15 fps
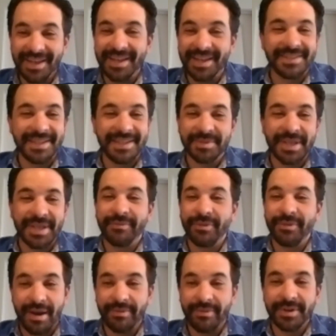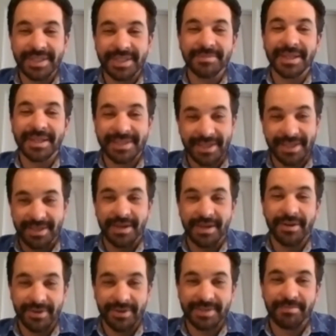It seems like forever. It seems like 6
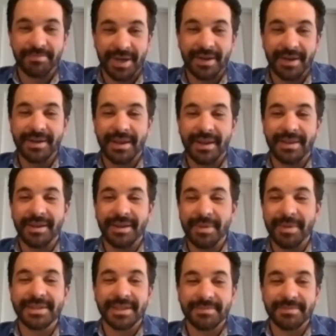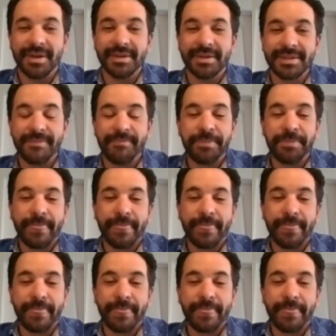years, but I think about 6 months.